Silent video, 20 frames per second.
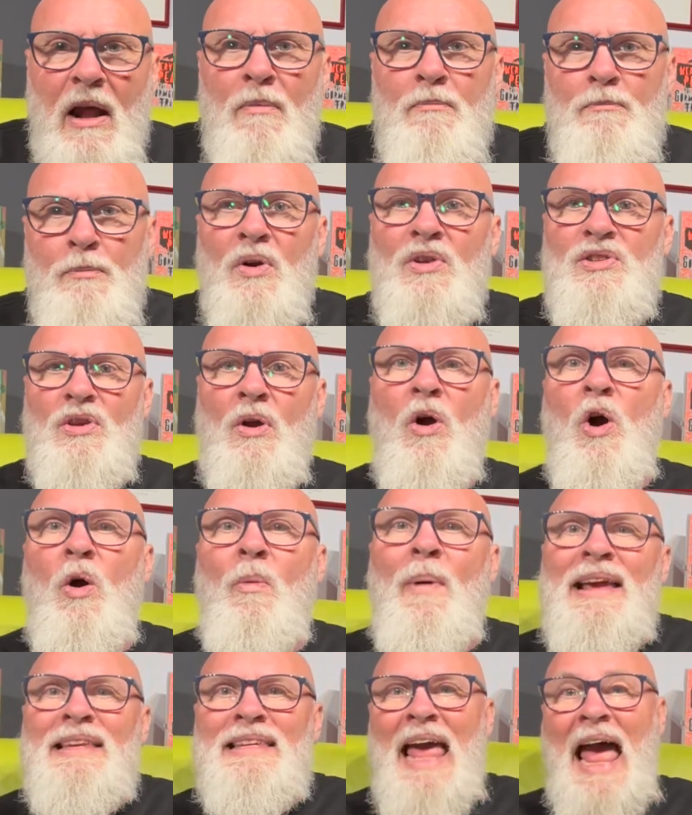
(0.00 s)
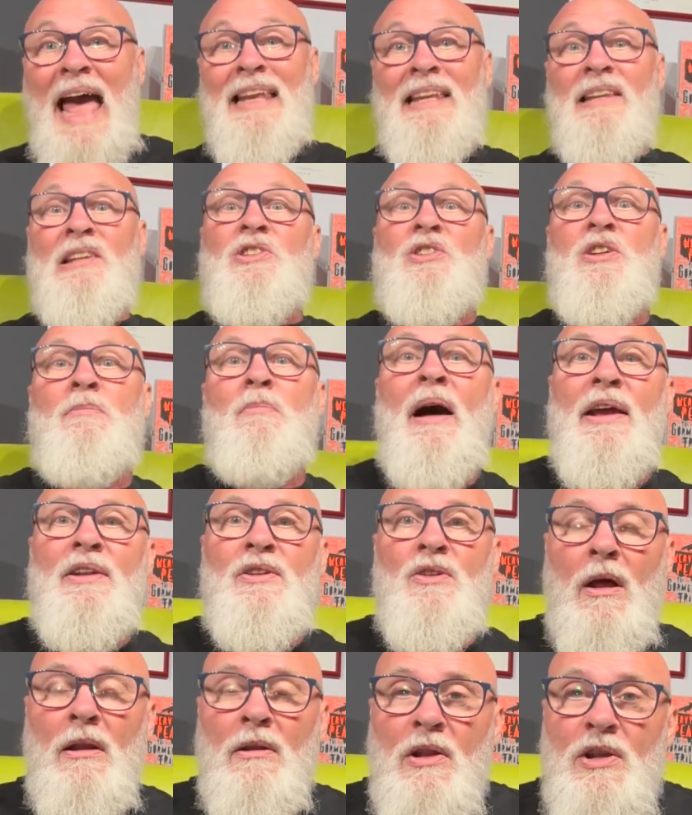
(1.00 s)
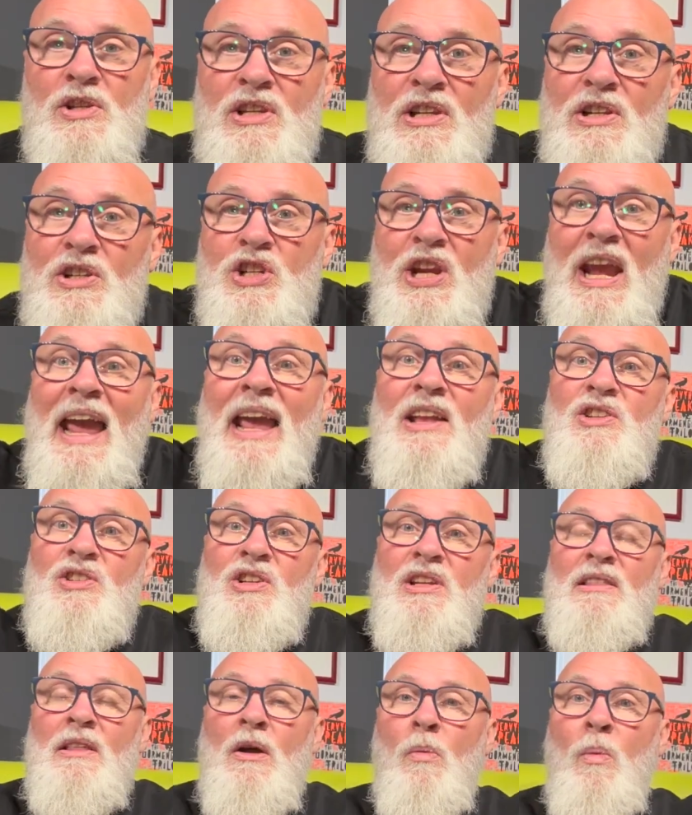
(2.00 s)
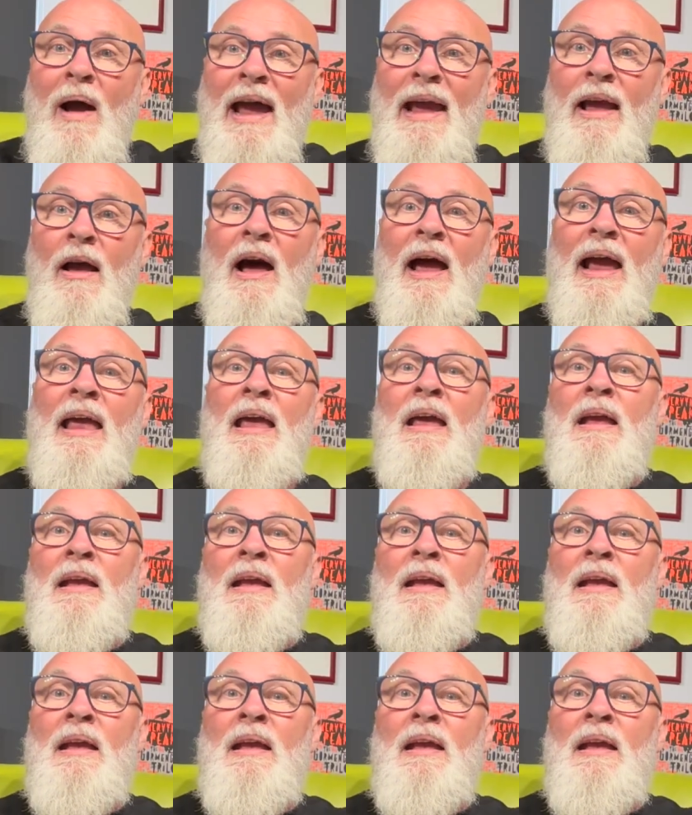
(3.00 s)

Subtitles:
books are always adding to my knowledge and changing the way I,